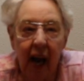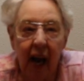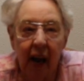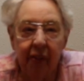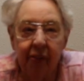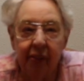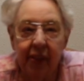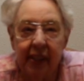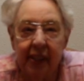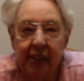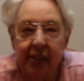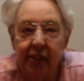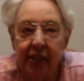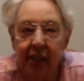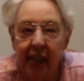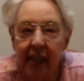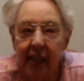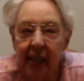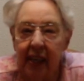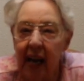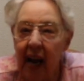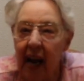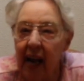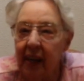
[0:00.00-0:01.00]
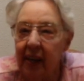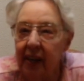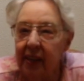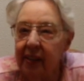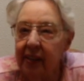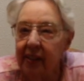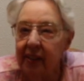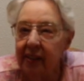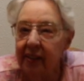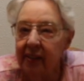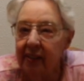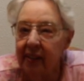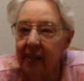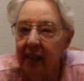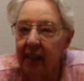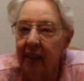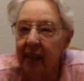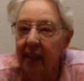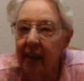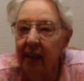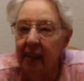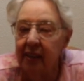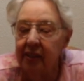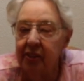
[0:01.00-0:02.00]
And they'd take Alan
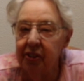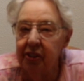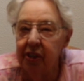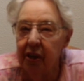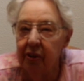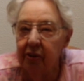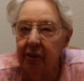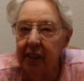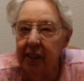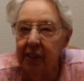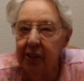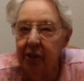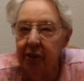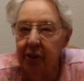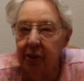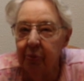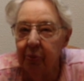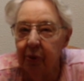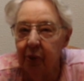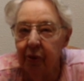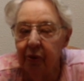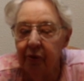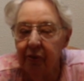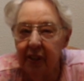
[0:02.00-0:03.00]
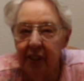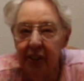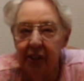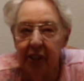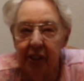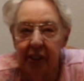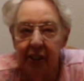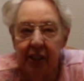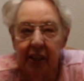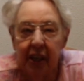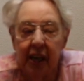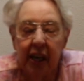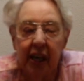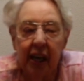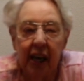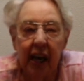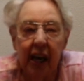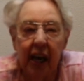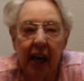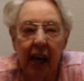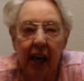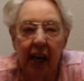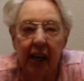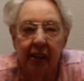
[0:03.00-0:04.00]
and Terry to the movies, and
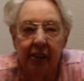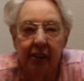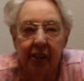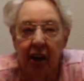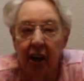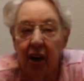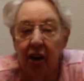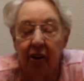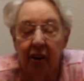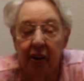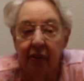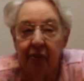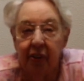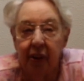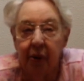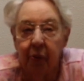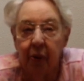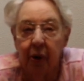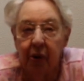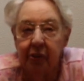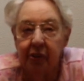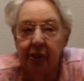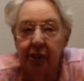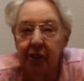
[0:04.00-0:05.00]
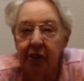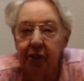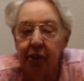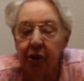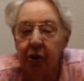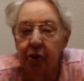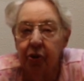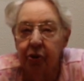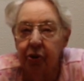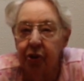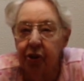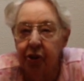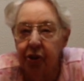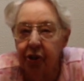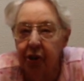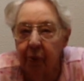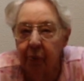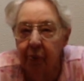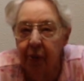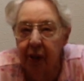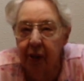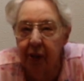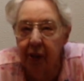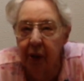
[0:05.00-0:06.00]
or if they wanted to go to
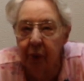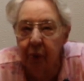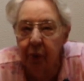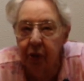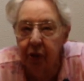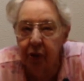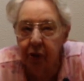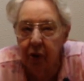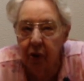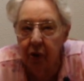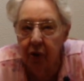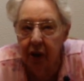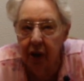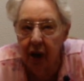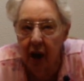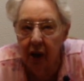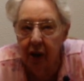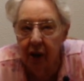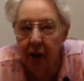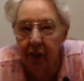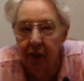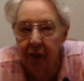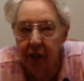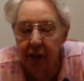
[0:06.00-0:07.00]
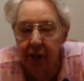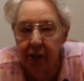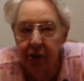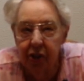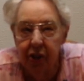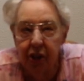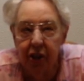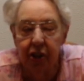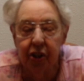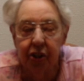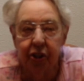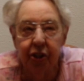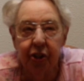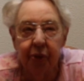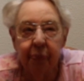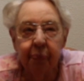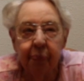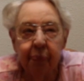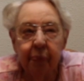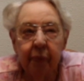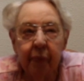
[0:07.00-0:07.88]
something that was going on at their church.